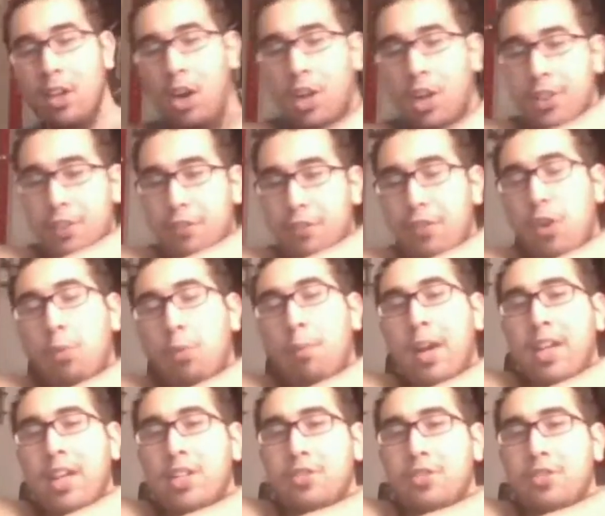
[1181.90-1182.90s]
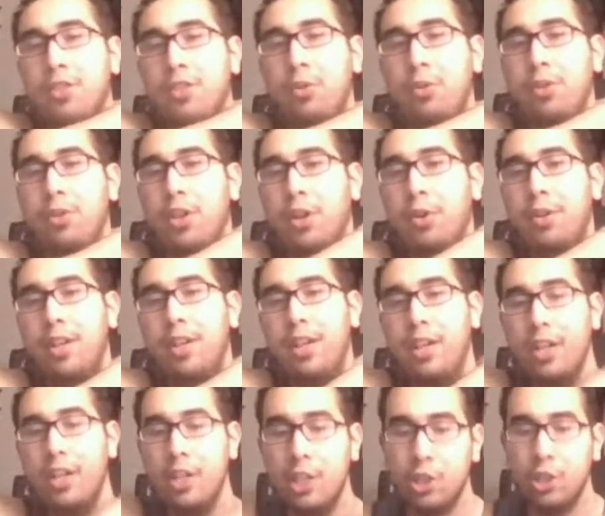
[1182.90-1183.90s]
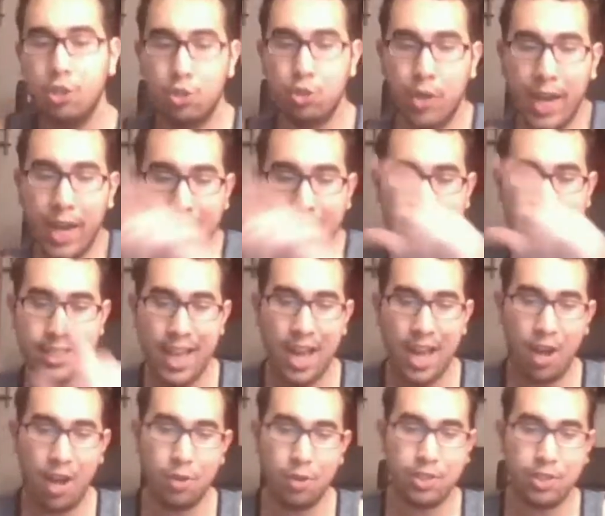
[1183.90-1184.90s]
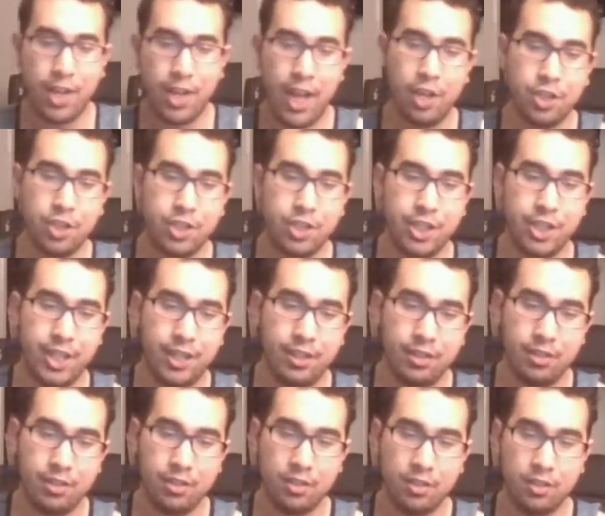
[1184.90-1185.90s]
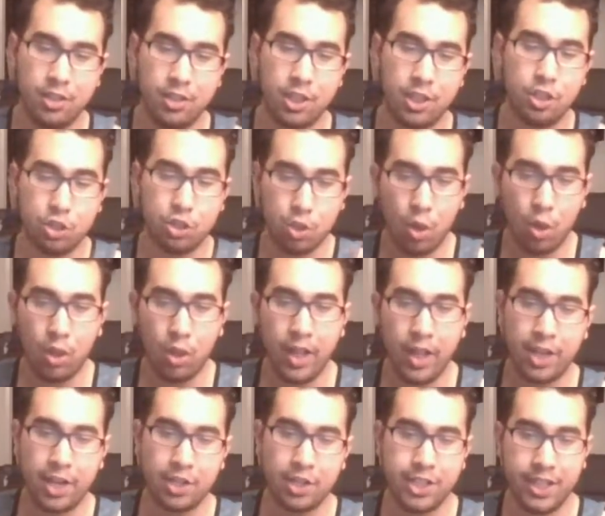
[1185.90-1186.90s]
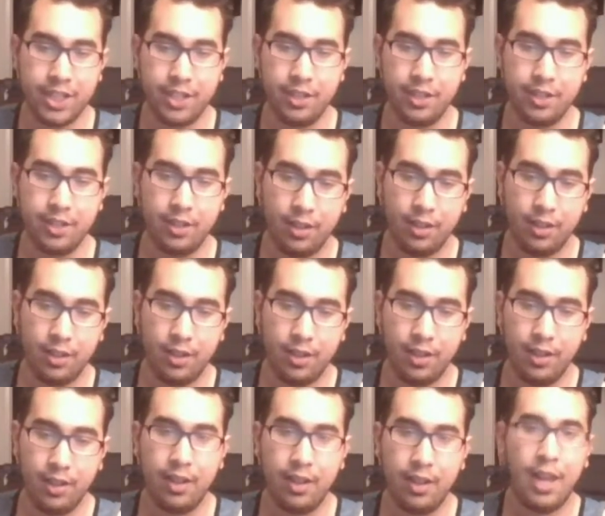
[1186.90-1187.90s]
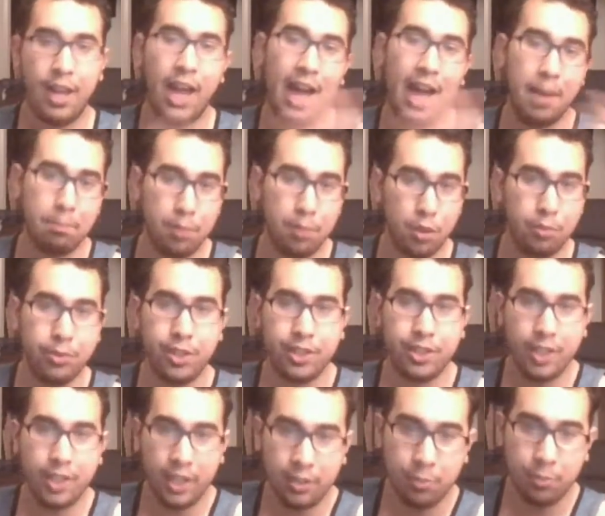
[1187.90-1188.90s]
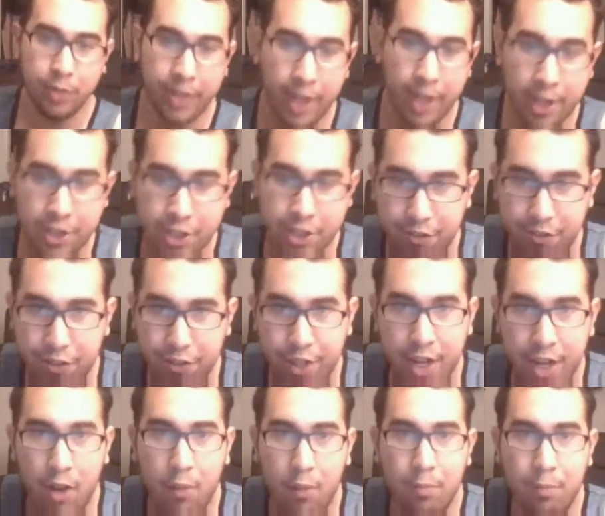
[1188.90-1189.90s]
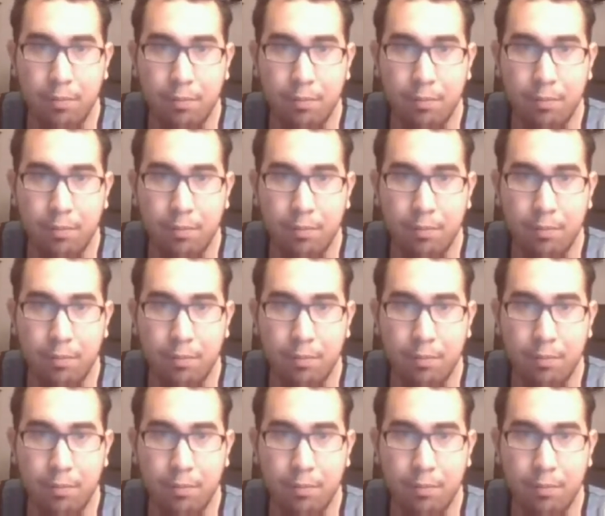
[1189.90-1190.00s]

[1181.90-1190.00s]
on the float minus float node, drag it down to energy, the control energy, and boom, you're done with energy for now.